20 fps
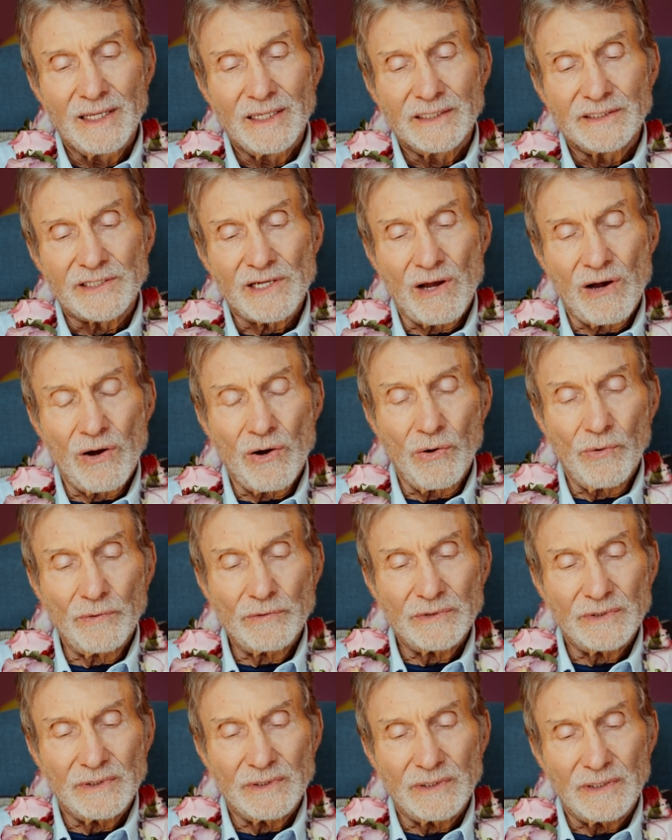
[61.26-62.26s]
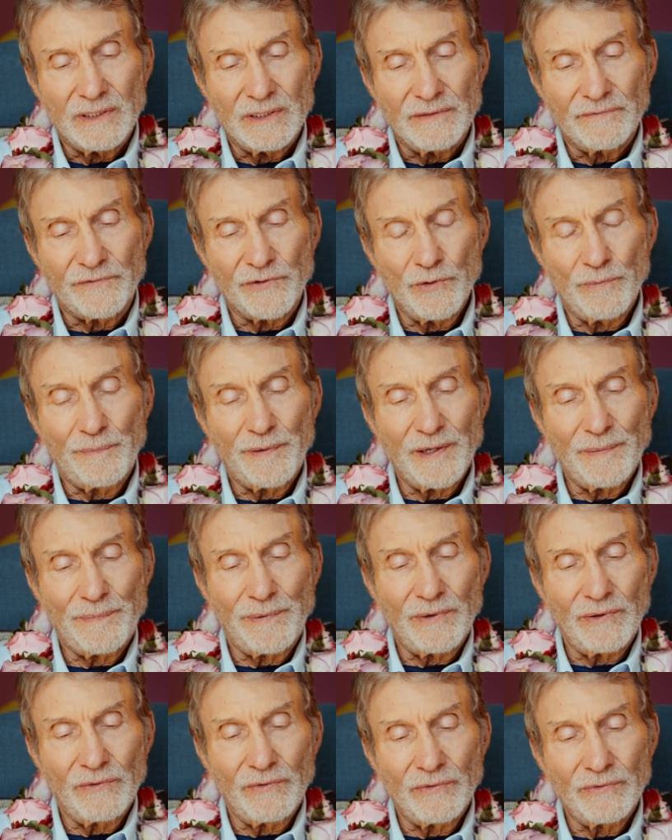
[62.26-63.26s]
So, few
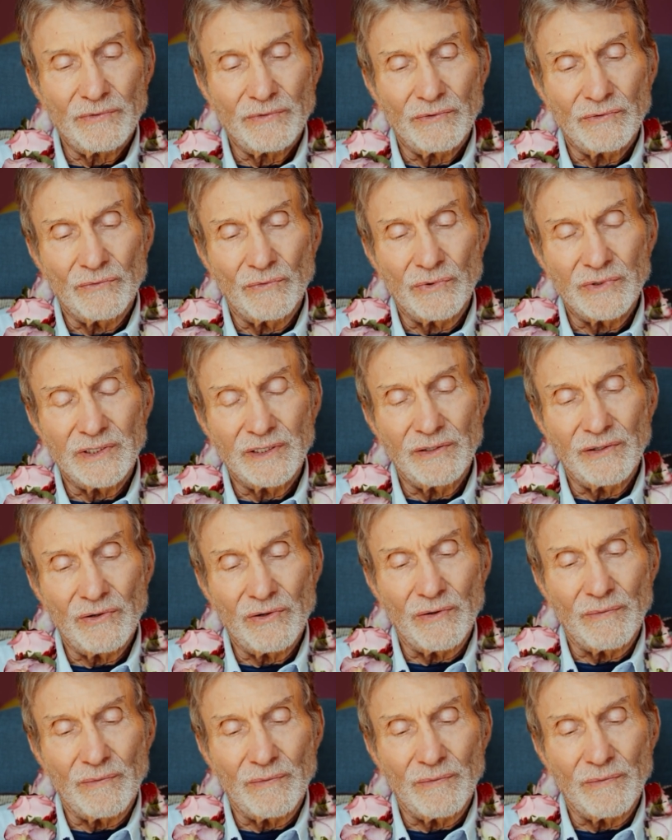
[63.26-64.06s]
people want to know